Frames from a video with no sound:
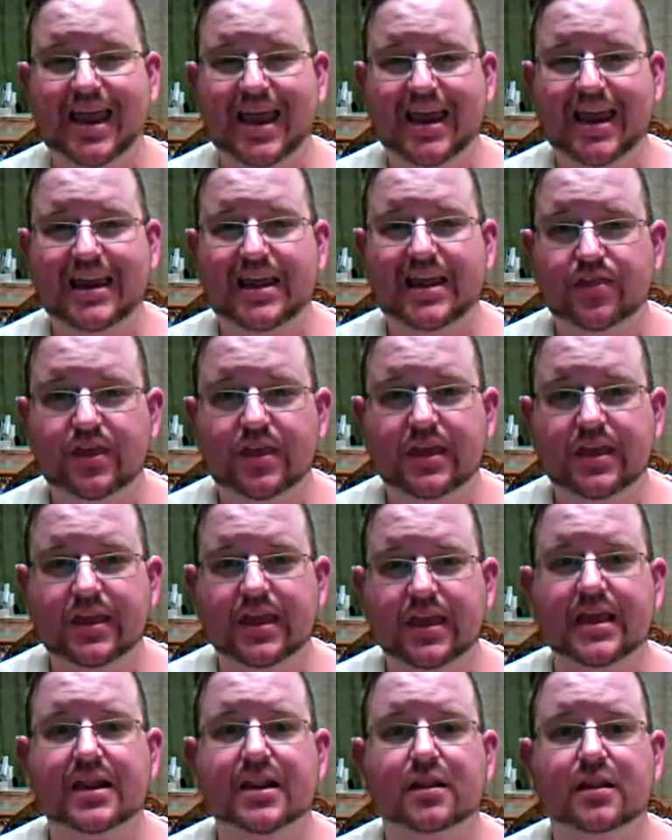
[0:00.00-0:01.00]
anything
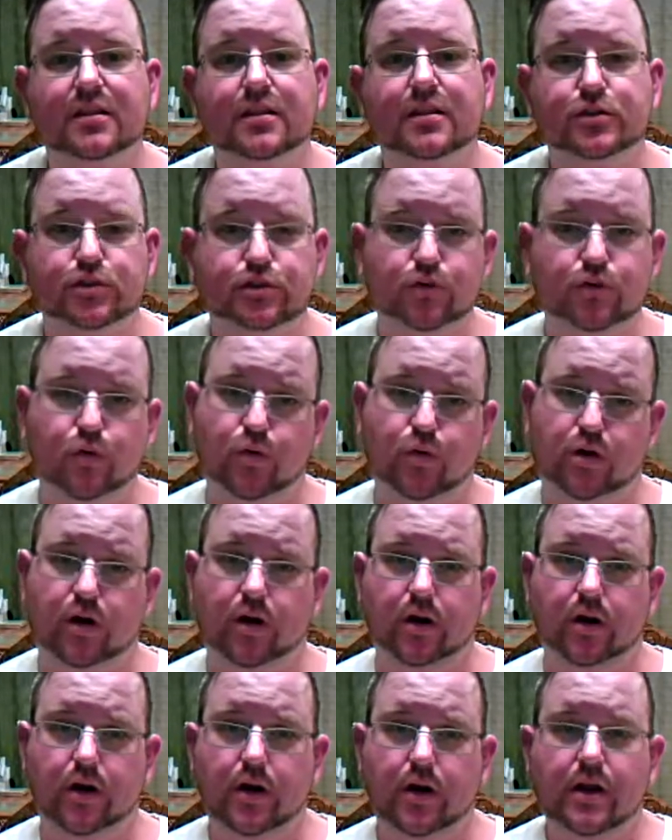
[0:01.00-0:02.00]
in the store.